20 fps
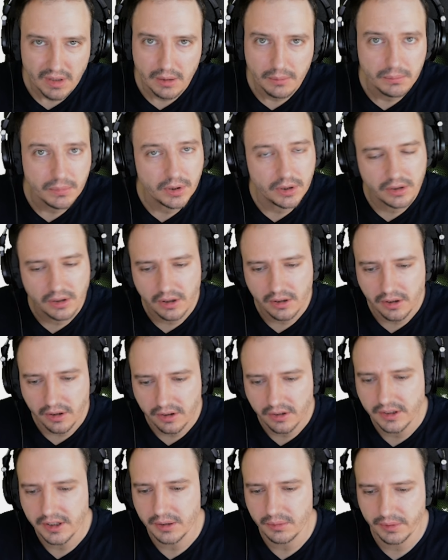We're not going to
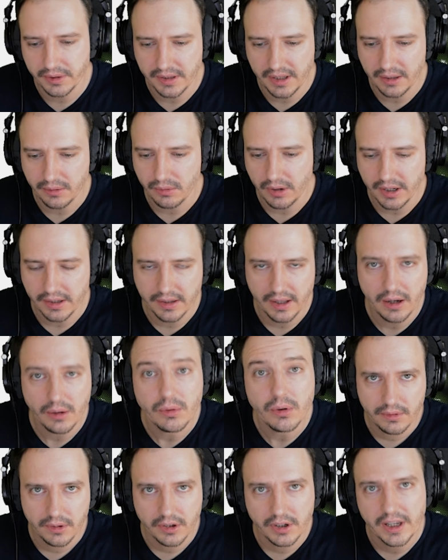deal with that right now.
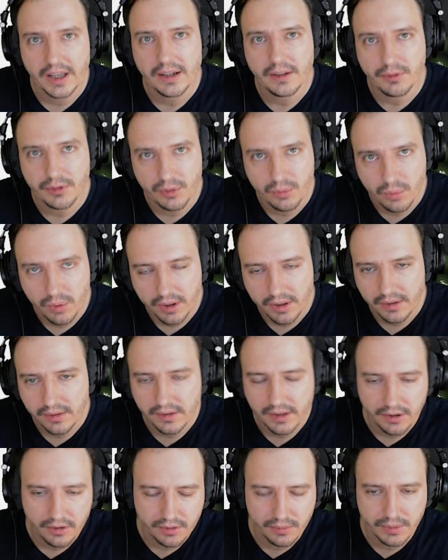Again, if you want it,
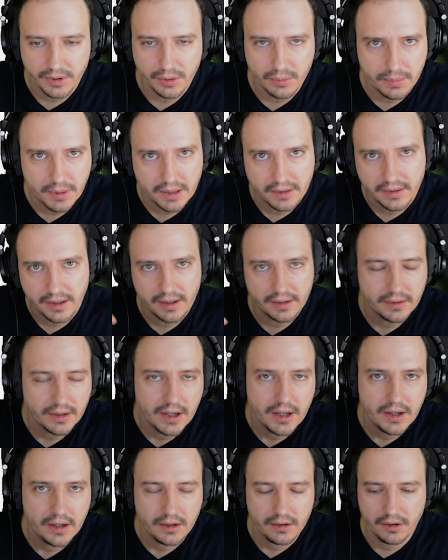there's a video about that,
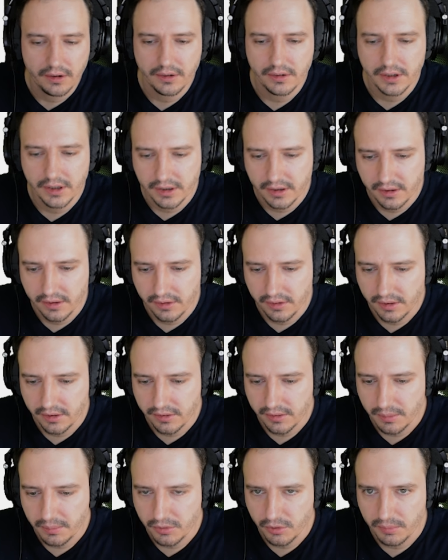link in the
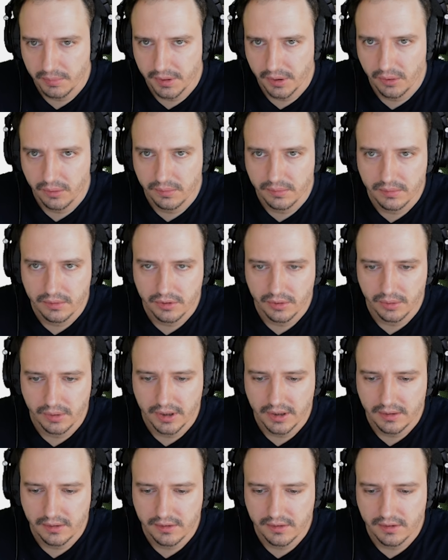description below. So
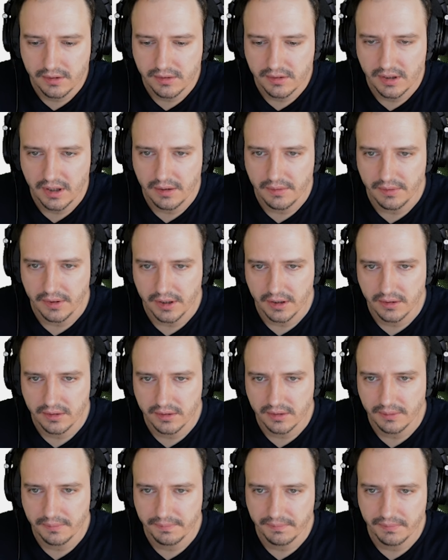let's save
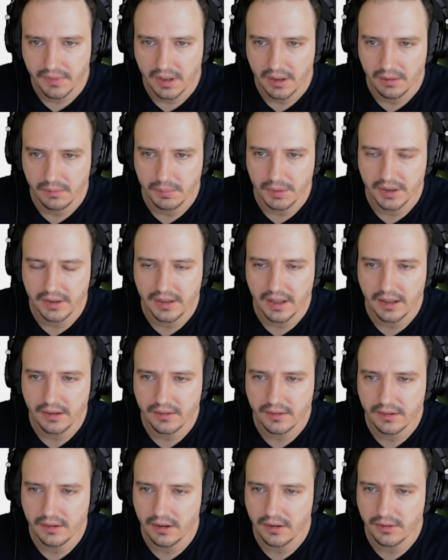this. But
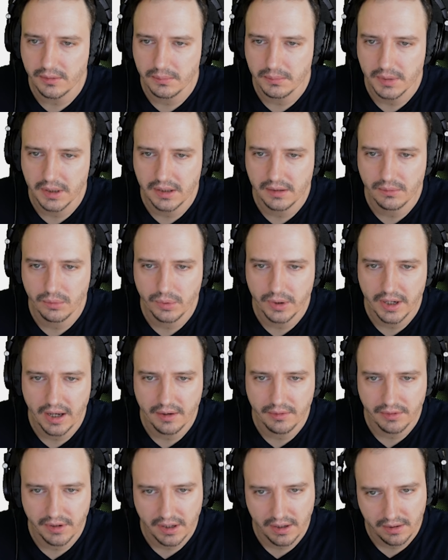that doesn't mean we
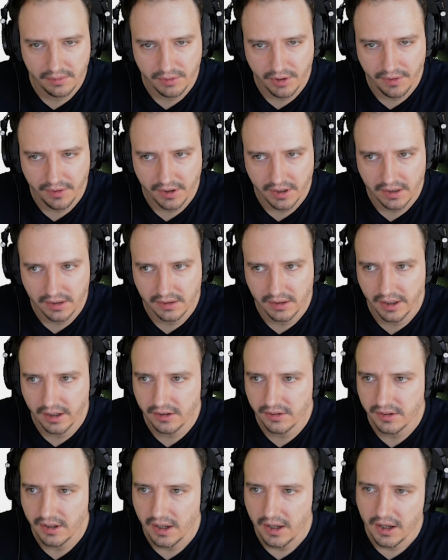have everything
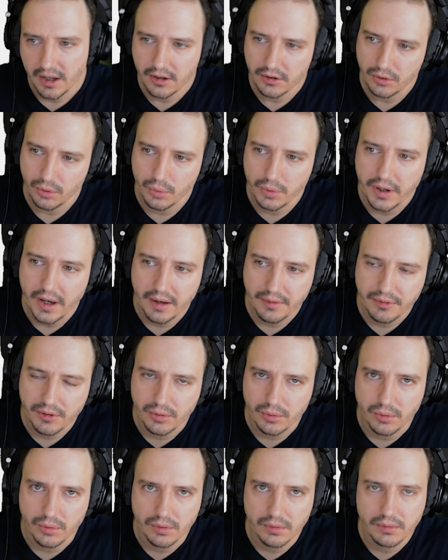indexed. So we have
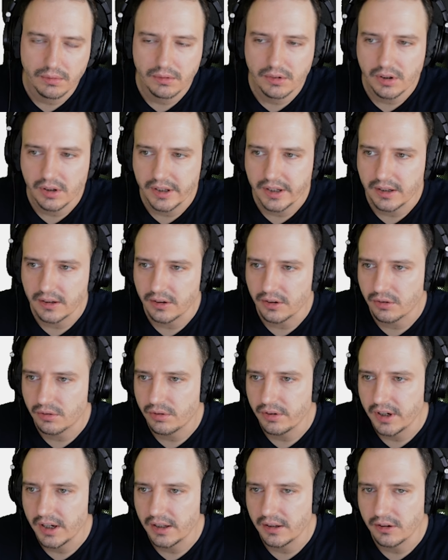to click the
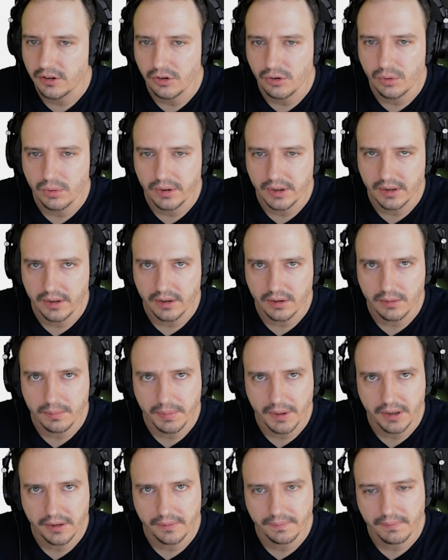create new index
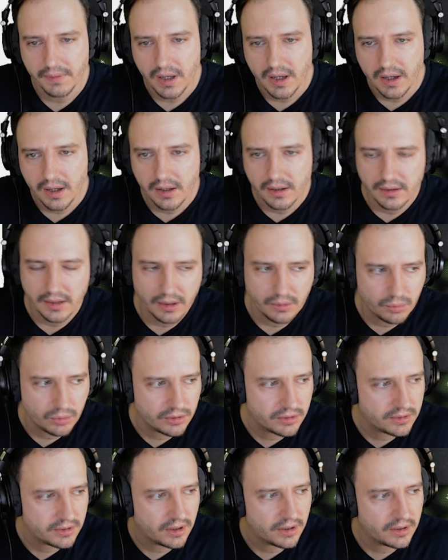button. That will
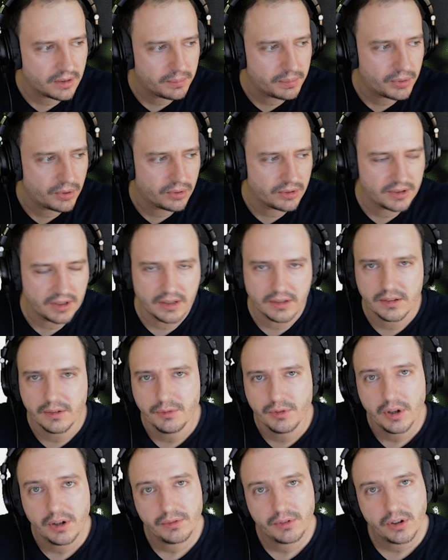start a process.
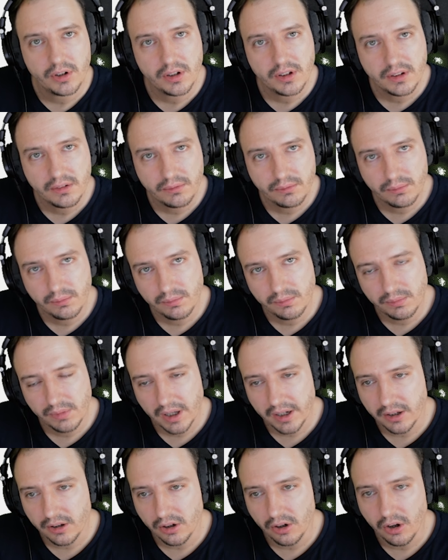If you have
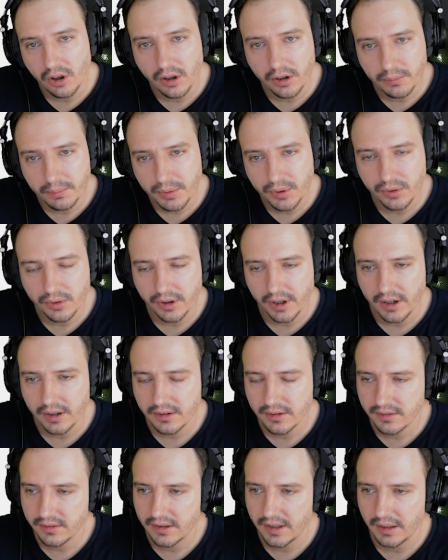a lot of
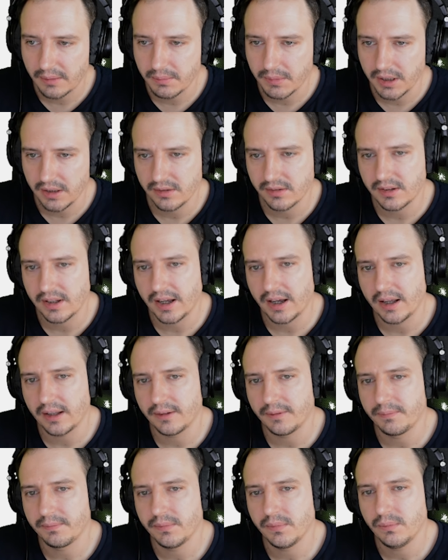products, that means
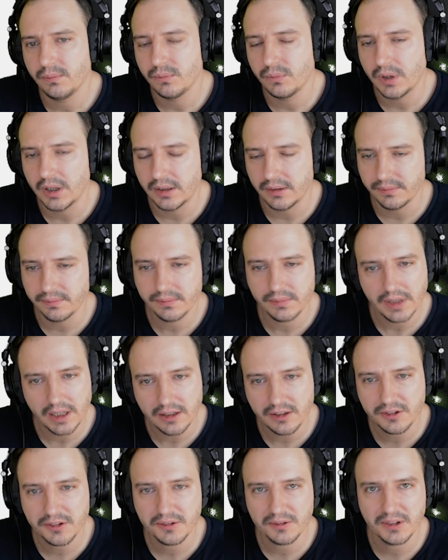that, well,
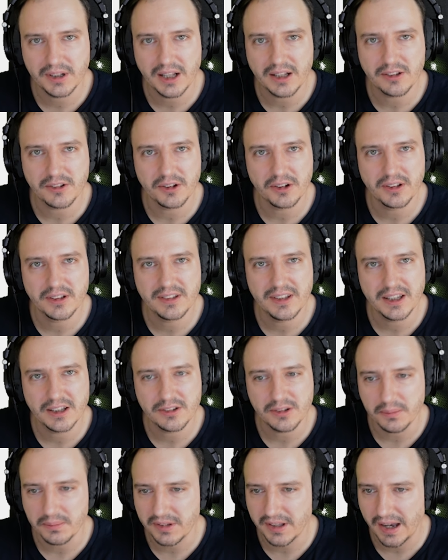that's going to take
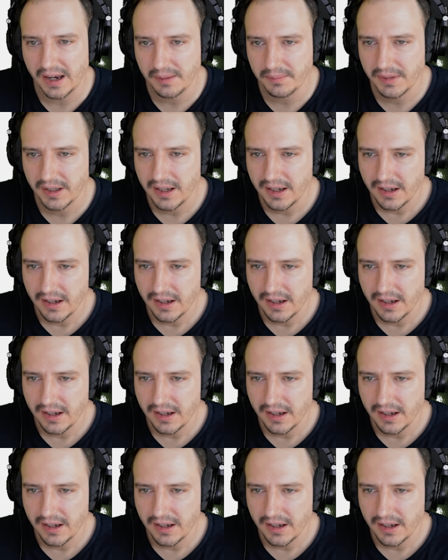some time.